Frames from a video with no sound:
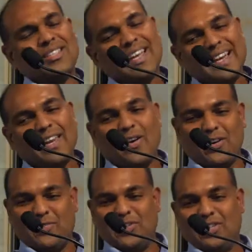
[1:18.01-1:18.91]
slightly
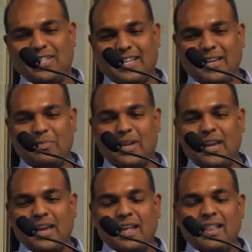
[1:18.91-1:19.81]
controversial statement
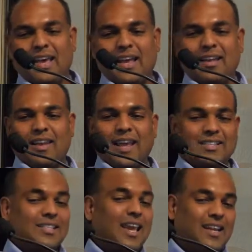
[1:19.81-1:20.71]
that
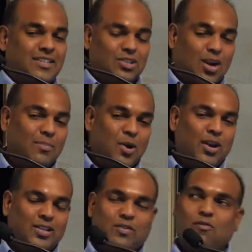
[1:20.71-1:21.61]
exascale is not about
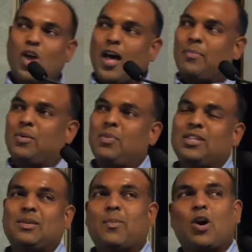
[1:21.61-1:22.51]
exaflop, but
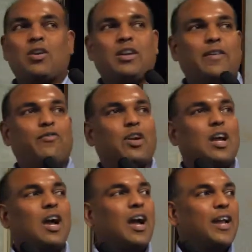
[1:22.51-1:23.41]
it's about different
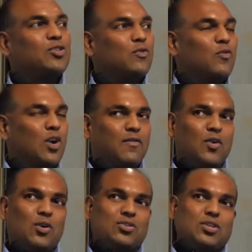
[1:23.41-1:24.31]
kinds of
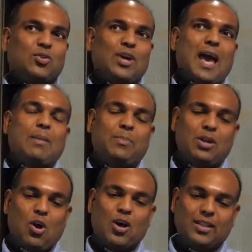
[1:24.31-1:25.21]
workflows that's going to
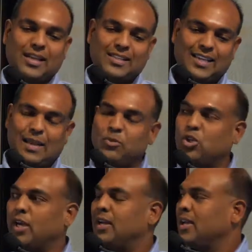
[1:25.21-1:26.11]
happen on the exascale
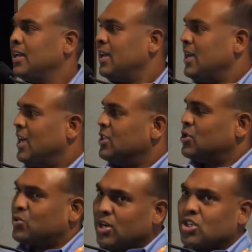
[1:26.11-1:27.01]
machine. So
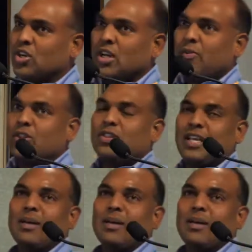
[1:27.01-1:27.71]
traditionally, when you think